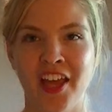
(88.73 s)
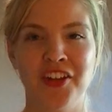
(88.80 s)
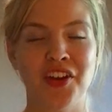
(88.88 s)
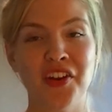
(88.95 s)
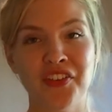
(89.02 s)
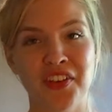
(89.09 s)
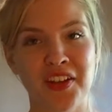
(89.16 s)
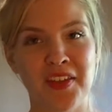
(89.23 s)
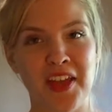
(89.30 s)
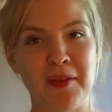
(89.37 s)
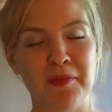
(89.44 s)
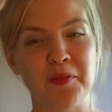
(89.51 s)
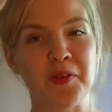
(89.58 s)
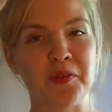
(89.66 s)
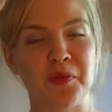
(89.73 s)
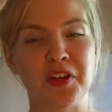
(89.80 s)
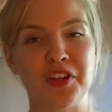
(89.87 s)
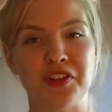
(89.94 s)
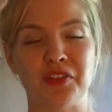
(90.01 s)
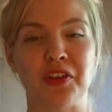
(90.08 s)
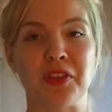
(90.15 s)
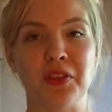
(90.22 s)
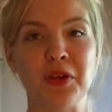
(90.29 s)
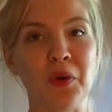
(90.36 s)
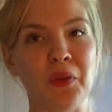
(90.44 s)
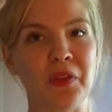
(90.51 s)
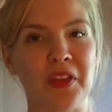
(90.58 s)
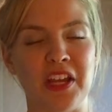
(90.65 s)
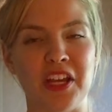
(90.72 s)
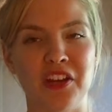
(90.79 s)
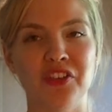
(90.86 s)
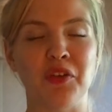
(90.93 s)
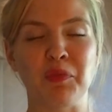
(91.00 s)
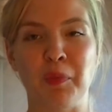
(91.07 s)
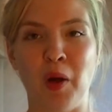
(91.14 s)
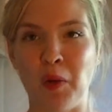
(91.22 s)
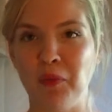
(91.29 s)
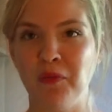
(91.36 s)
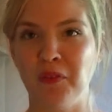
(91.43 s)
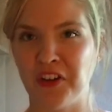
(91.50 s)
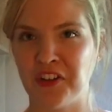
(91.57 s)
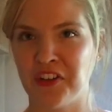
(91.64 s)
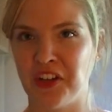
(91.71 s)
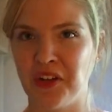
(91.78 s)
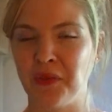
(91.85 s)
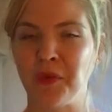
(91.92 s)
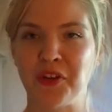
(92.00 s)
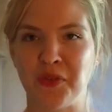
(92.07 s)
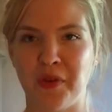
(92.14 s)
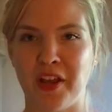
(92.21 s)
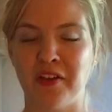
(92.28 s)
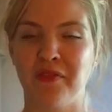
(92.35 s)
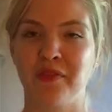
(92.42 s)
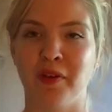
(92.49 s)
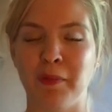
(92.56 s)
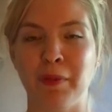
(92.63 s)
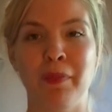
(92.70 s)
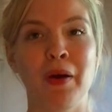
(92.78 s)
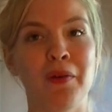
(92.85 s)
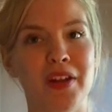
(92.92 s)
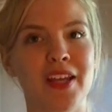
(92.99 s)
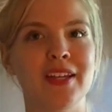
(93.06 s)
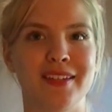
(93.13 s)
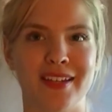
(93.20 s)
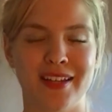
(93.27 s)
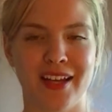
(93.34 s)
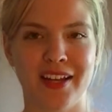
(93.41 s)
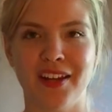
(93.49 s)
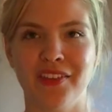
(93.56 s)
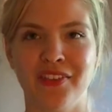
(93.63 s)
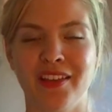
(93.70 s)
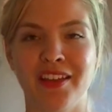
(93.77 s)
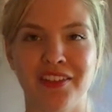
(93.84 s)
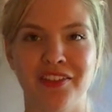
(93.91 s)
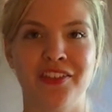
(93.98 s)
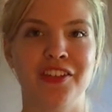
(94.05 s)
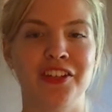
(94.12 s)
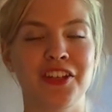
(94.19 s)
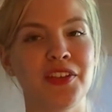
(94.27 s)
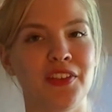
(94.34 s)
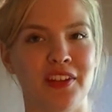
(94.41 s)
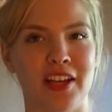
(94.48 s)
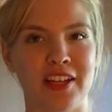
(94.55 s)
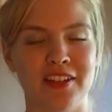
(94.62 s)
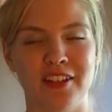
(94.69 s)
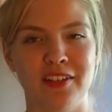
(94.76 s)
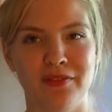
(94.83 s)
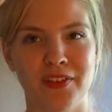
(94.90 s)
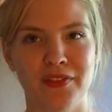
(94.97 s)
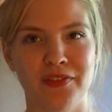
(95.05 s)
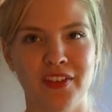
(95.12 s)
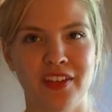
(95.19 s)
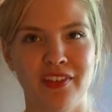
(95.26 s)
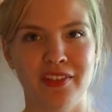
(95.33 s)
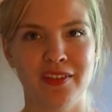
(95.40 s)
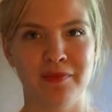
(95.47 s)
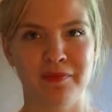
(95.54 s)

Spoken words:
Tarzan of the Apes was written during the golden age of pulp fiction, which ran from about 1896 to the 1950s.